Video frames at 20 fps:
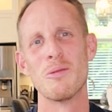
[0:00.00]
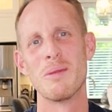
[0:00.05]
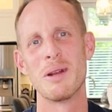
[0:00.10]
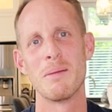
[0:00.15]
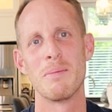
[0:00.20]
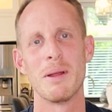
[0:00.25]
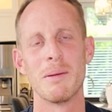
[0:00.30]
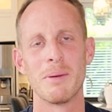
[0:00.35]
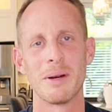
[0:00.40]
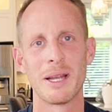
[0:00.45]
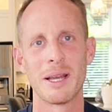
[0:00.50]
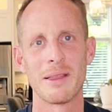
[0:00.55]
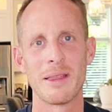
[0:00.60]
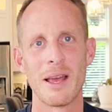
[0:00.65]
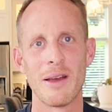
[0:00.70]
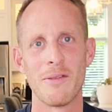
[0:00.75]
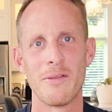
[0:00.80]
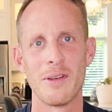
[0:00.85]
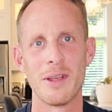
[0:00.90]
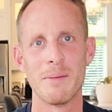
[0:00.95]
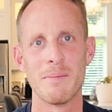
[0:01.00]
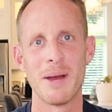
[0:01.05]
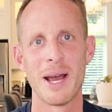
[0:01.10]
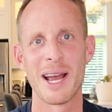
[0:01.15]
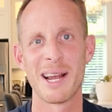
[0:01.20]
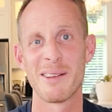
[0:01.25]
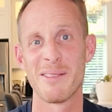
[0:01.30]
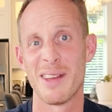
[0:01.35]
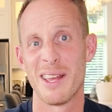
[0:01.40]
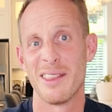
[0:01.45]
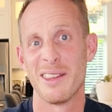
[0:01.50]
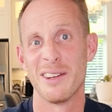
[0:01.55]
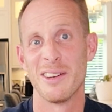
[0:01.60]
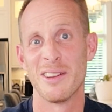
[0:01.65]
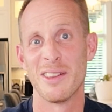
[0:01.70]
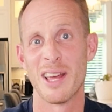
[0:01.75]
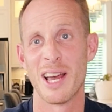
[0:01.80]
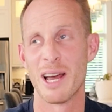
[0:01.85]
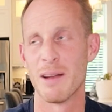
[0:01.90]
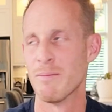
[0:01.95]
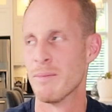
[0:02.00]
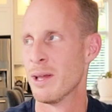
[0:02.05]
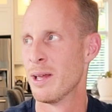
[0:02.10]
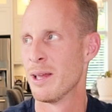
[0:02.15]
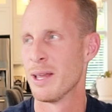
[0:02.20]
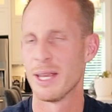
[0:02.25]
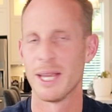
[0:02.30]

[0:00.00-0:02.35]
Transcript: many people get that feedback and they do that.